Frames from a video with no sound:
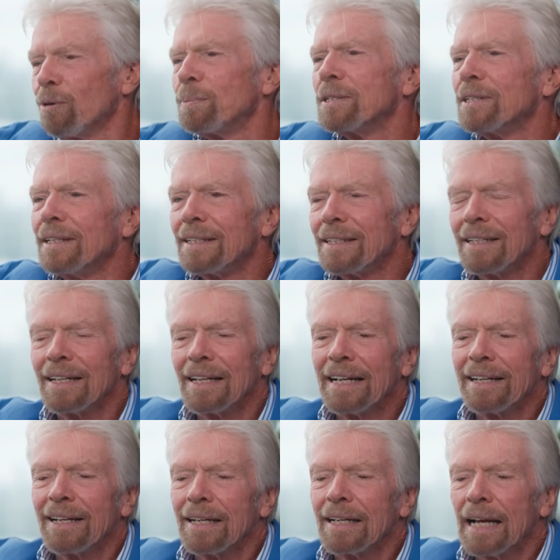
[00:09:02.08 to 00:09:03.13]
opposite. And
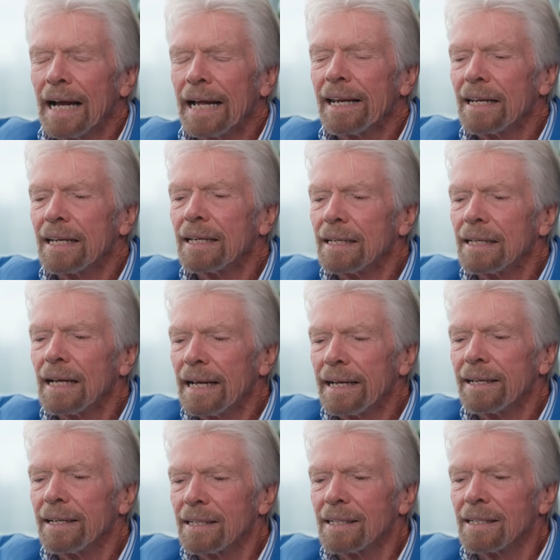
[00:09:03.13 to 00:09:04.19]
and and
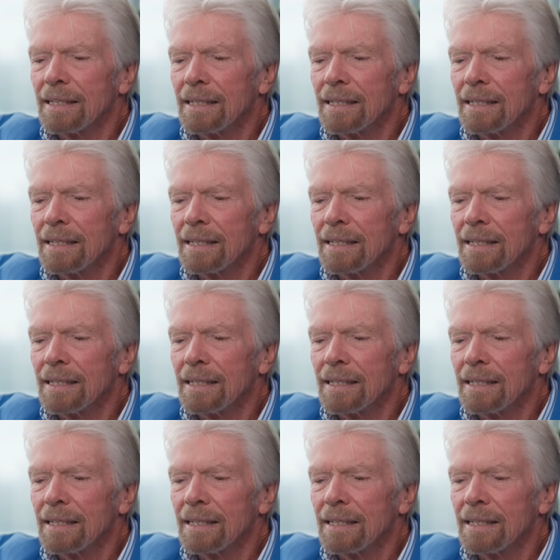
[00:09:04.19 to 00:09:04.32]
and